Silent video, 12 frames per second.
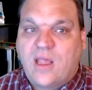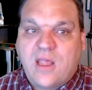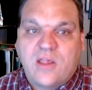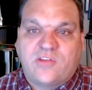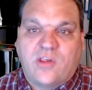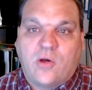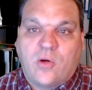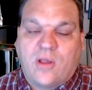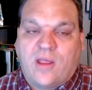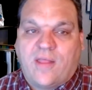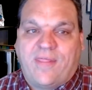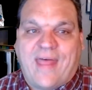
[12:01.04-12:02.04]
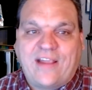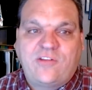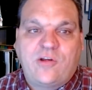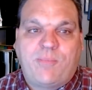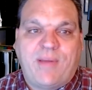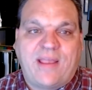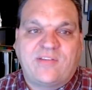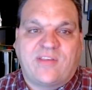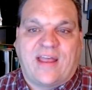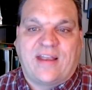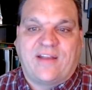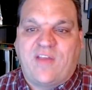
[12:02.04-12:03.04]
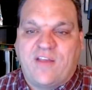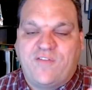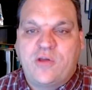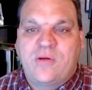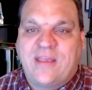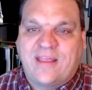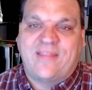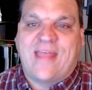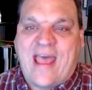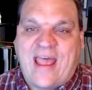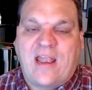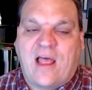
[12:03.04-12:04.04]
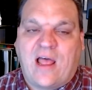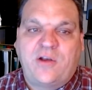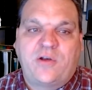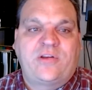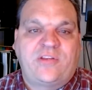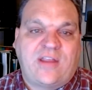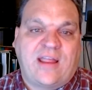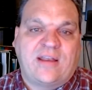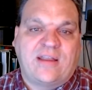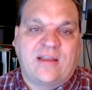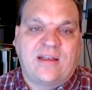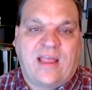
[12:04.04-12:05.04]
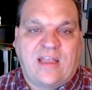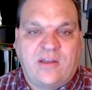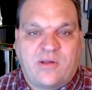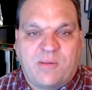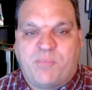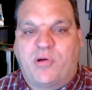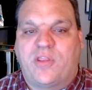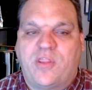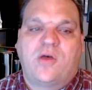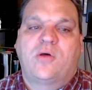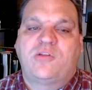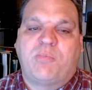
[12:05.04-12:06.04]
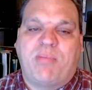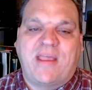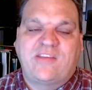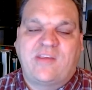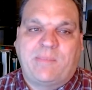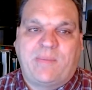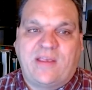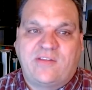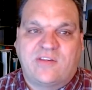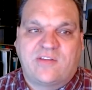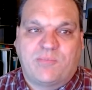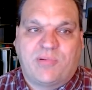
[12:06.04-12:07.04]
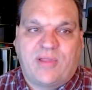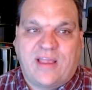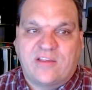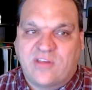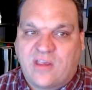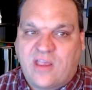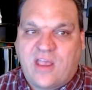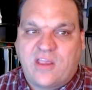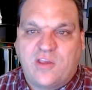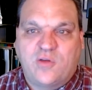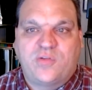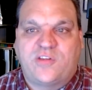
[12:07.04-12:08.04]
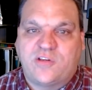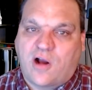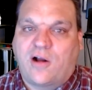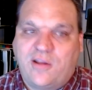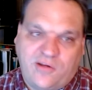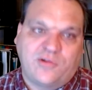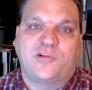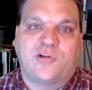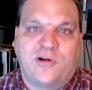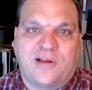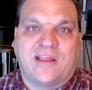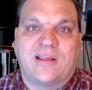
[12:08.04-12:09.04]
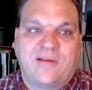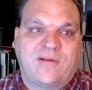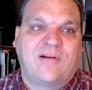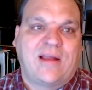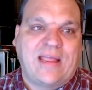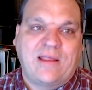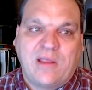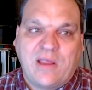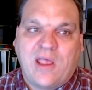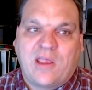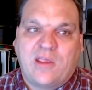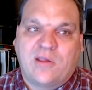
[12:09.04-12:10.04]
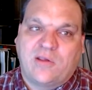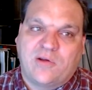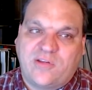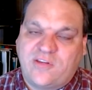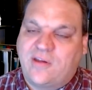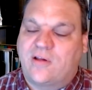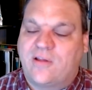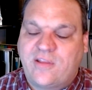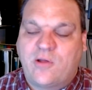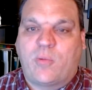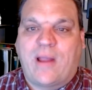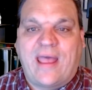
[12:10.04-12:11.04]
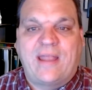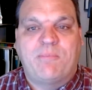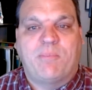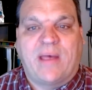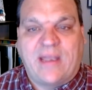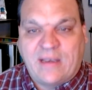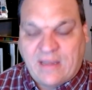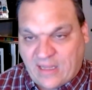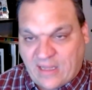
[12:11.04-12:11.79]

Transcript: So that's your baseline. If you can get that understanding and you can put those basic pieces in place, you've started your journey, right? You're still in the red, but